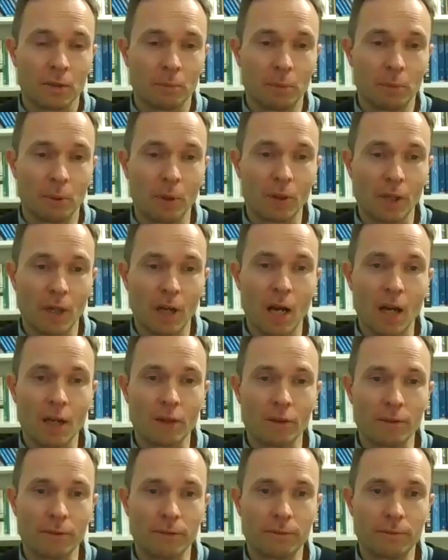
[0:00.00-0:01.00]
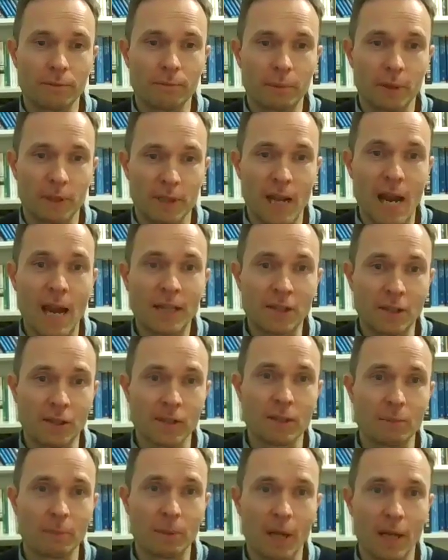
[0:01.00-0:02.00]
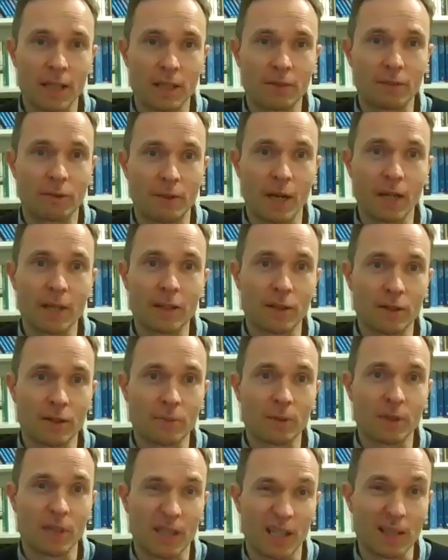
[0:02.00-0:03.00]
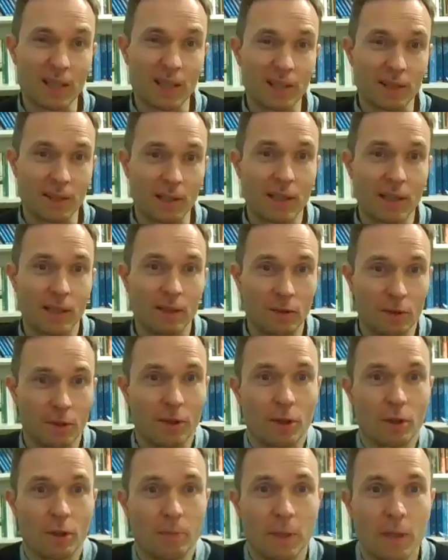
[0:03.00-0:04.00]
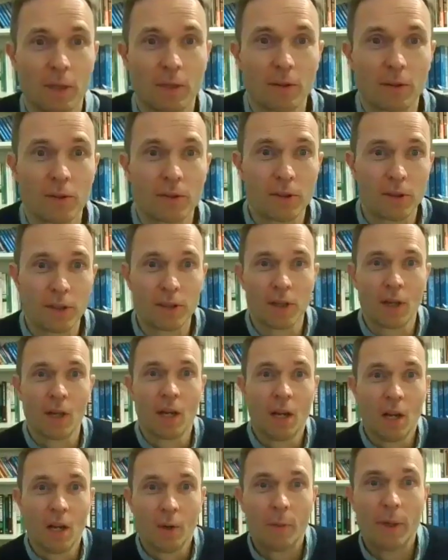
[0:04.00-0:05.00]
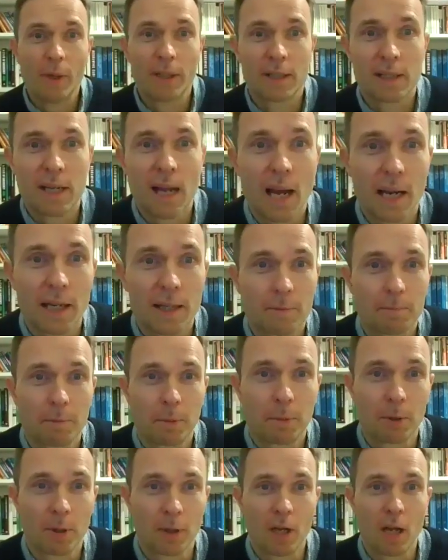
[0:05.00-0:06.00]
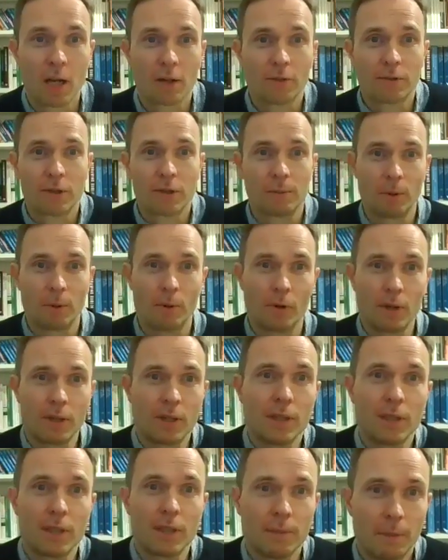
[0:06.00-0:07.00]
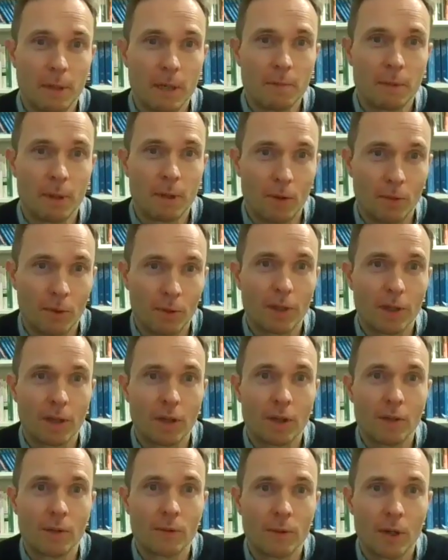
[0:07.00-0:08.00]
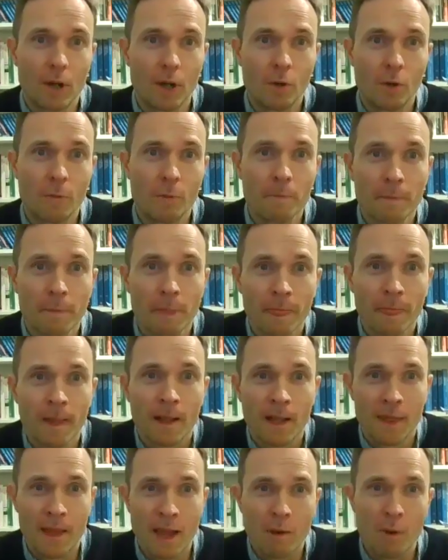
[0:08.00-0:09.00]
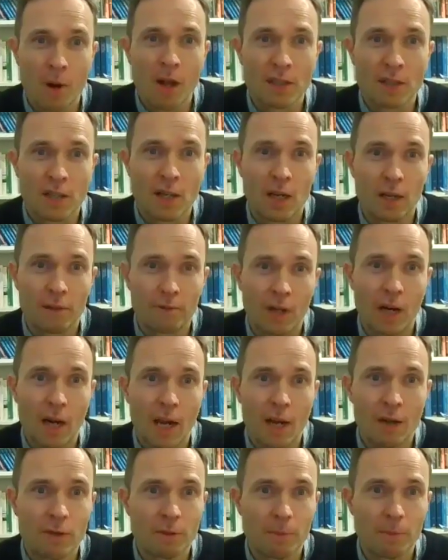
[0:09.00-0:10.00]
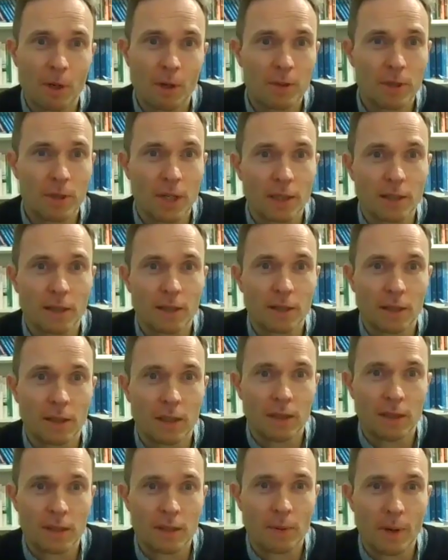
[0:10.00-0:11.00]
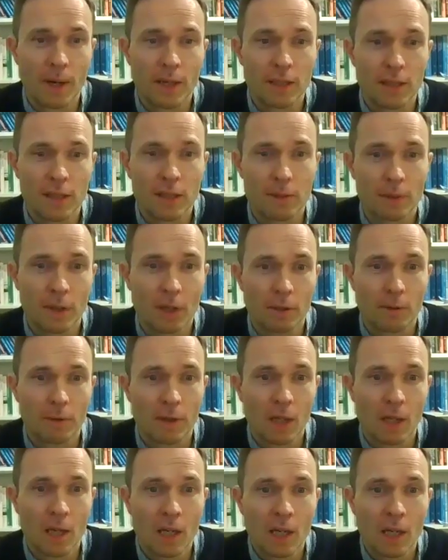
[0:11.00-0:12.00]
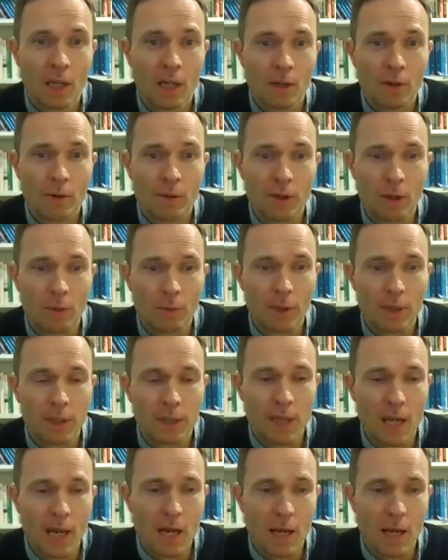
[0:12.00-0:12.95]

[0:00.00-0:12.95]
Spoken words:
put a lot of protections in place for renters, which I guess they did in other European countries, we instead put a lot of support into people owning their own home. And that was kind of our housing project in the 20s. We got, we'd